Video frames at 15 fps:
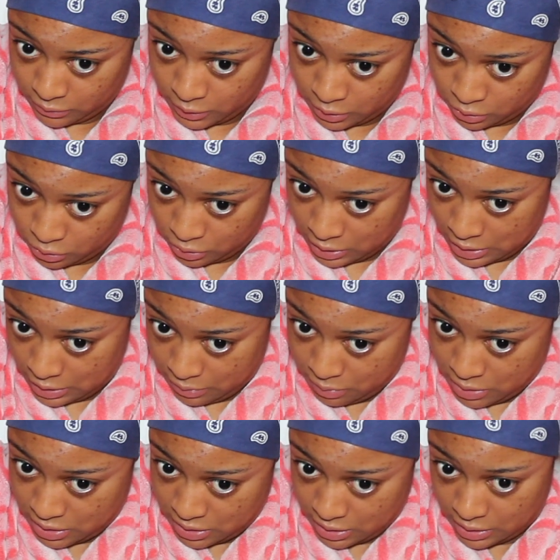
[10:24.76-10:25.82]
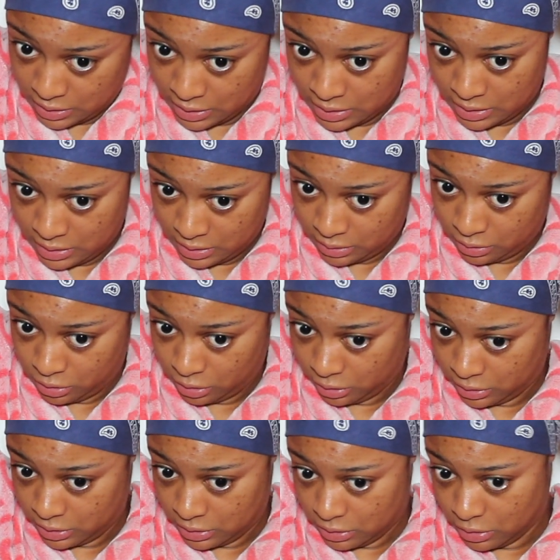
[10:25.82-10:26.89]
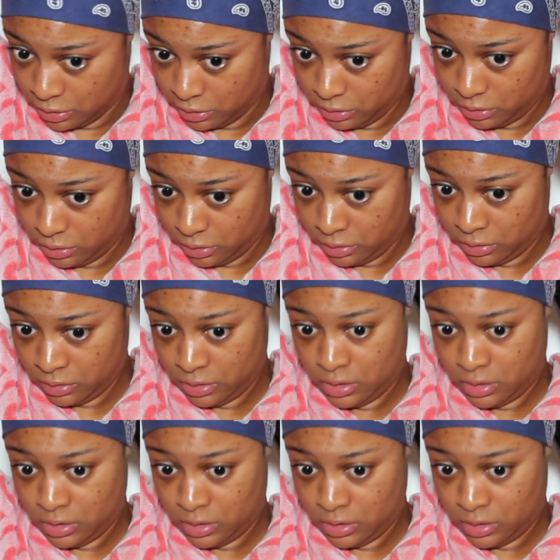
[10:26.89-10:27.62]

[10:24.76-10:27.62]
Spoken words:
So yeah, basically tucked it under.